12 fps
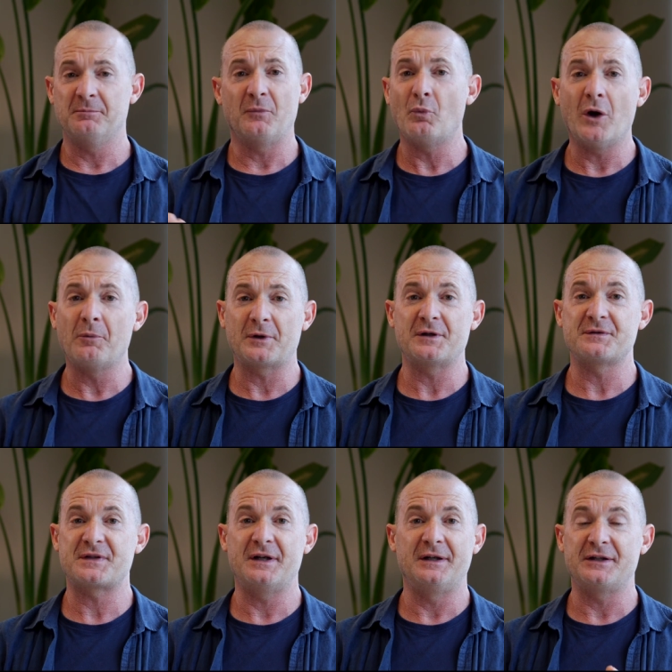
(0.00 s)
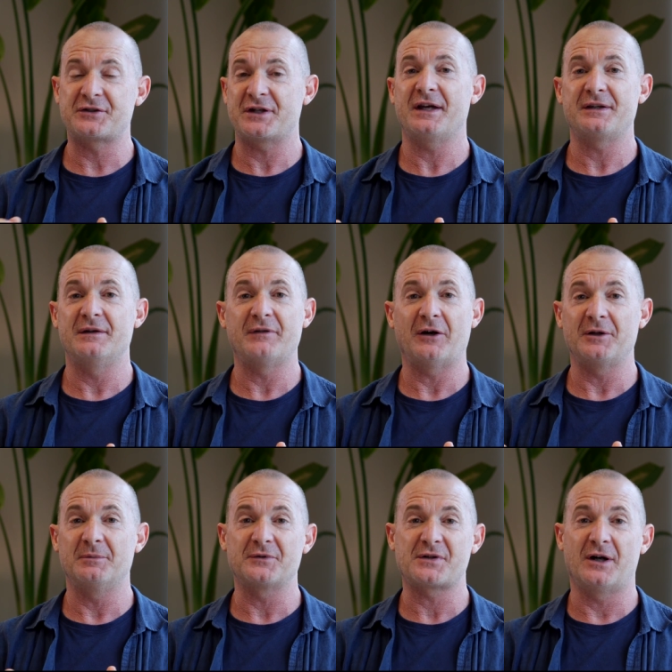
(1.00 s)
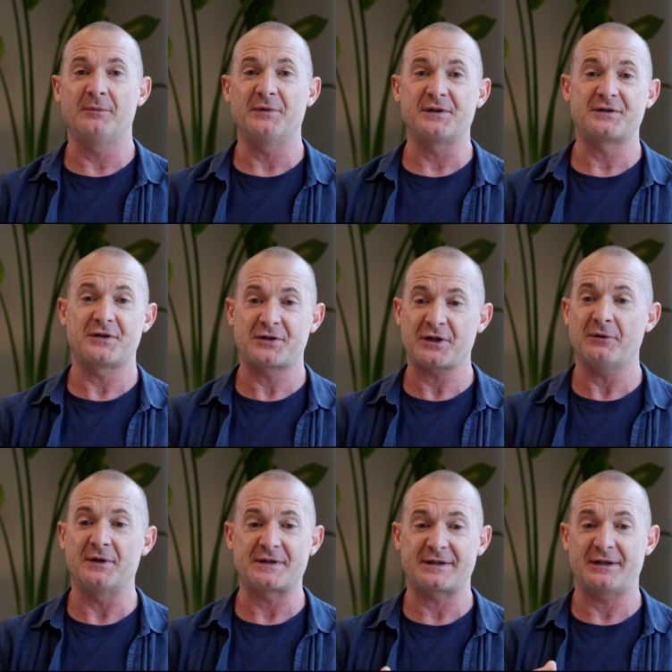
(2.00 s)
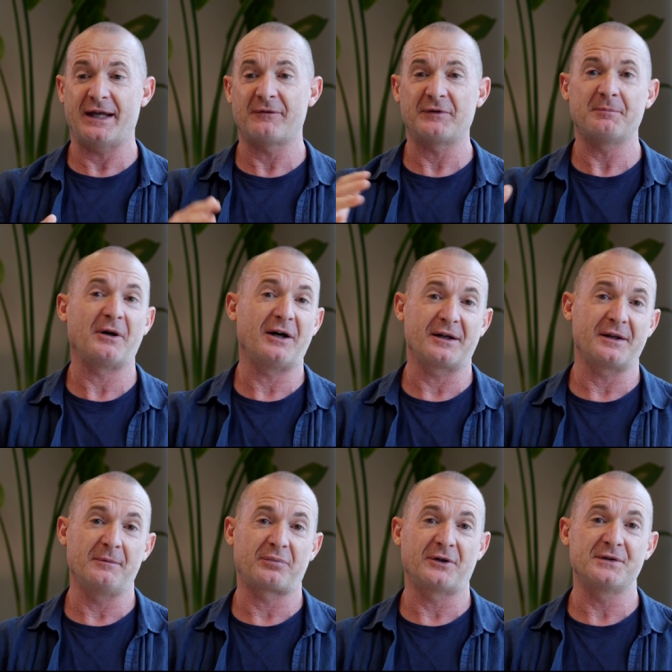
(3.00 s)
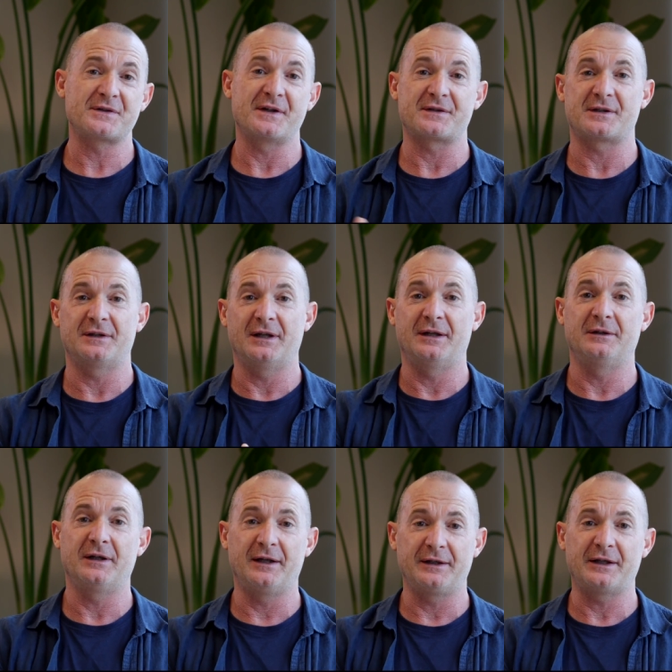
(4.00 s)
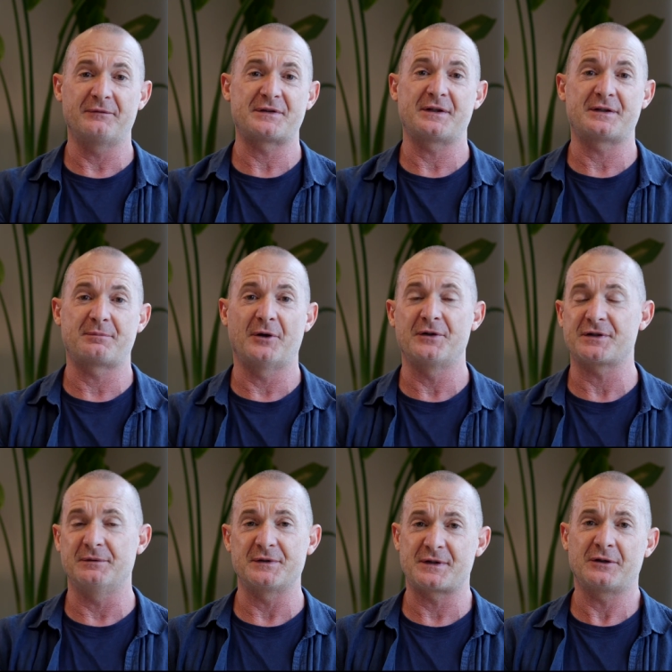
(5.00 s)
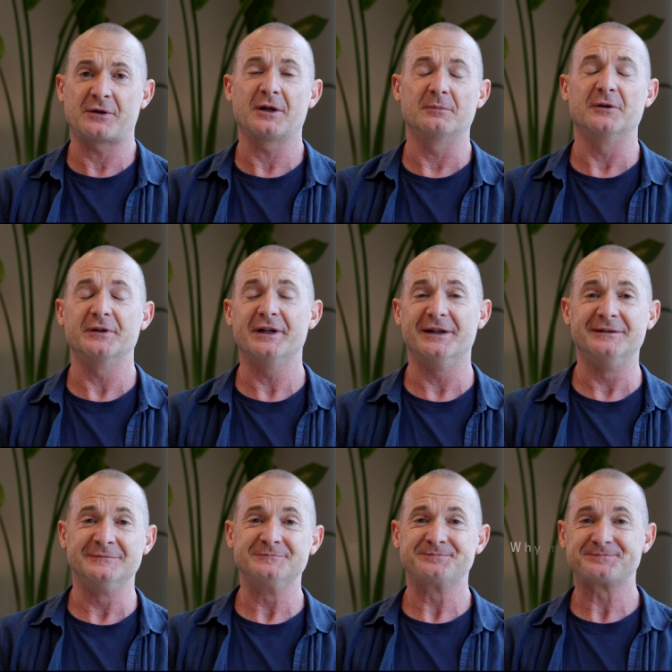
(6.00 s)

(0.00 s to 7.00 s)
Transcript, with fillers: welcomed us in and shared their valuable time with us to show us every part of their process and, and, and give us exposure was incredible, yeah.